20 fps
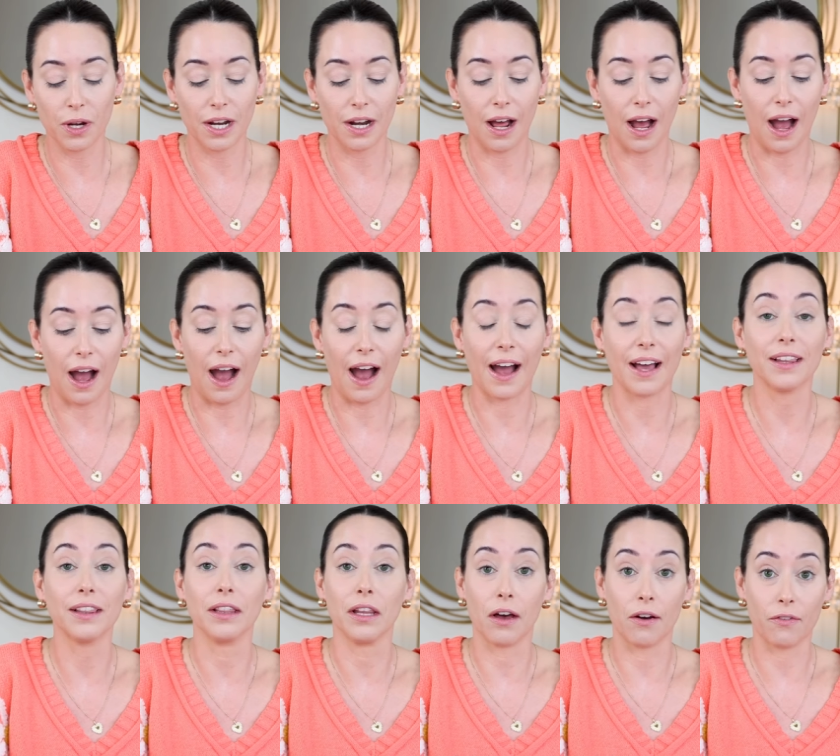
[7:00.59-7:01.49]
it. I
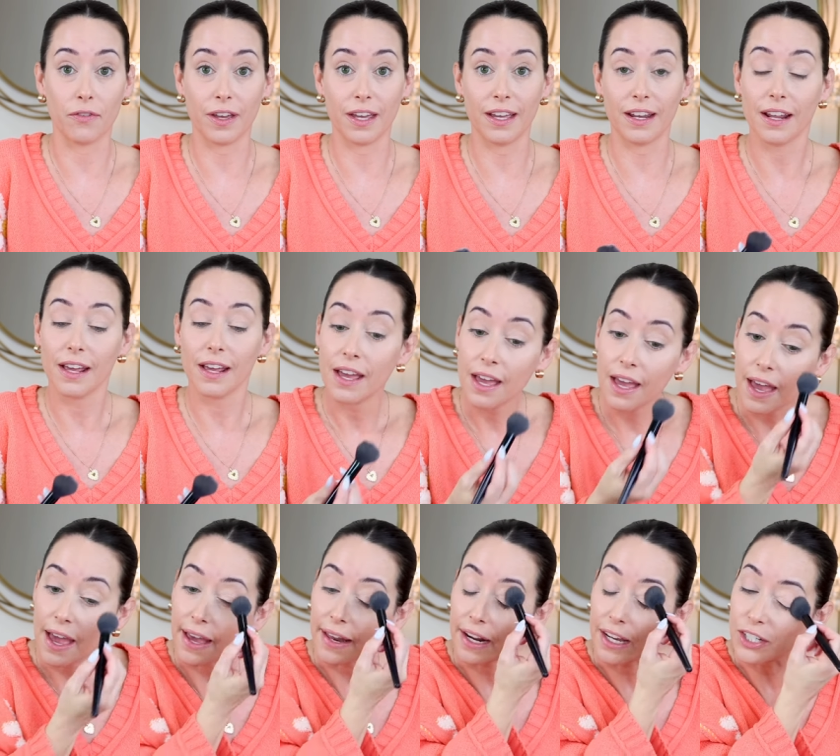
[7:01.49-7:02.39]
love it.
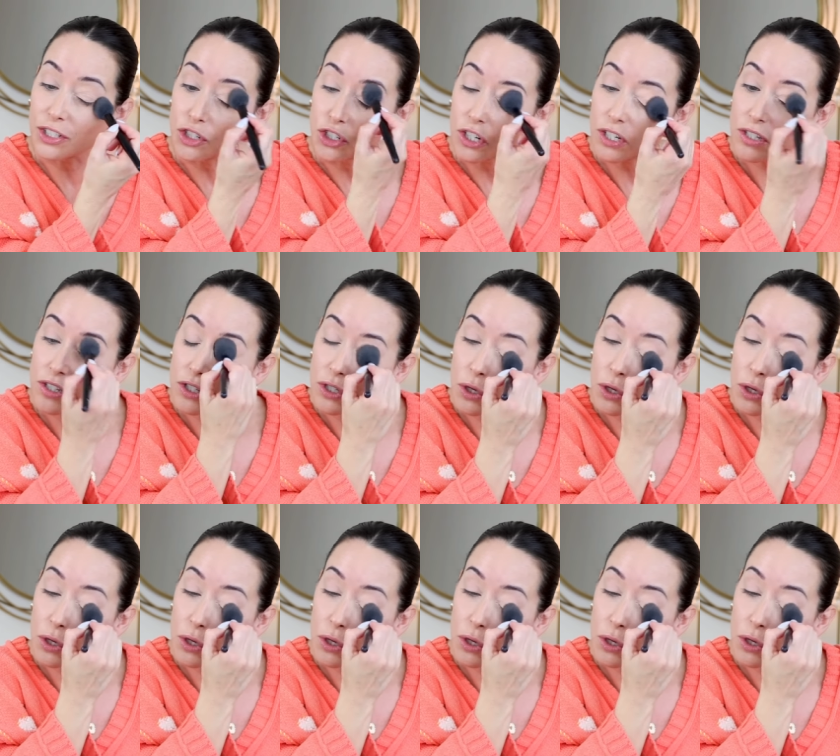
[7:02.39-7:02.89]
And I just